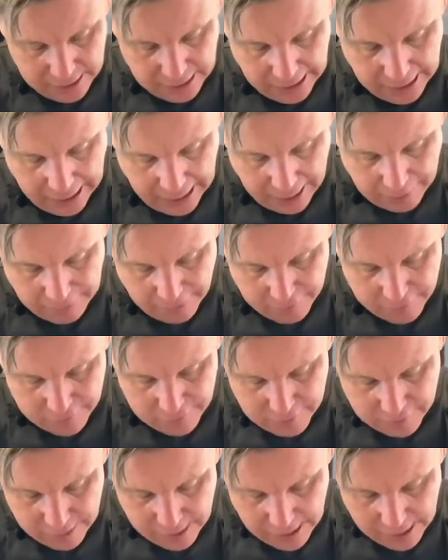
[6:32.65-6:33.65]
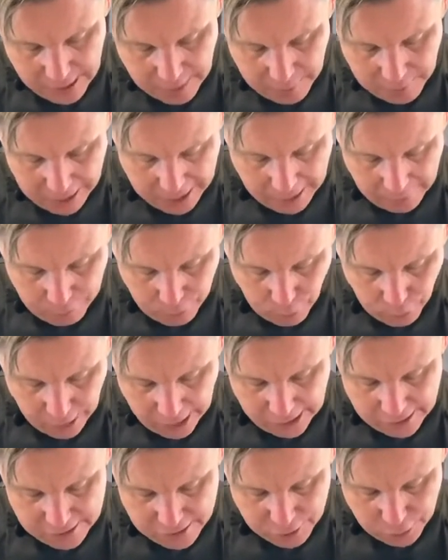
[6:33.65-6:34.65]
I've made a
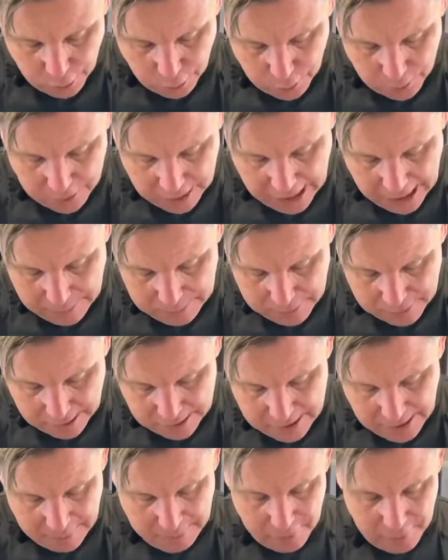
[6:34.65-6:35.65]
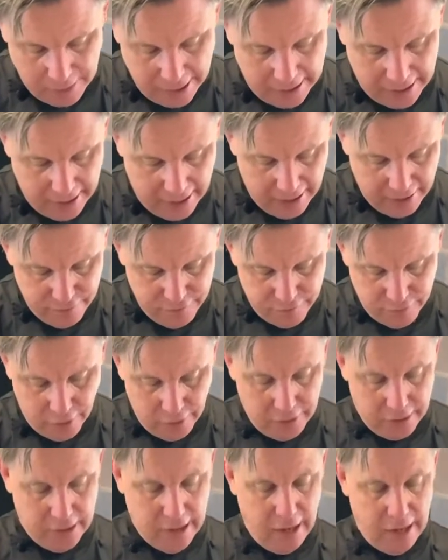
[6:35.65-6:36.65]
point to keep the tip of my knife on
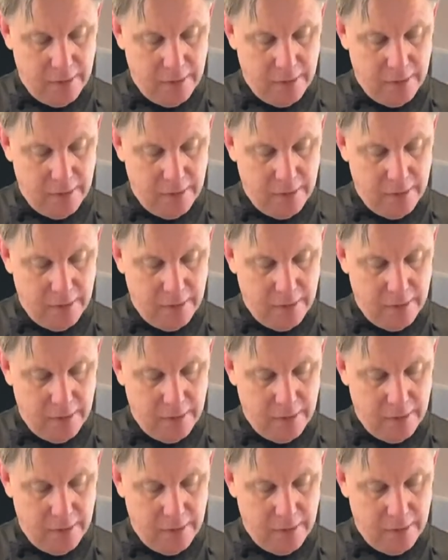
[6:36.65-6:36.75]
the cutting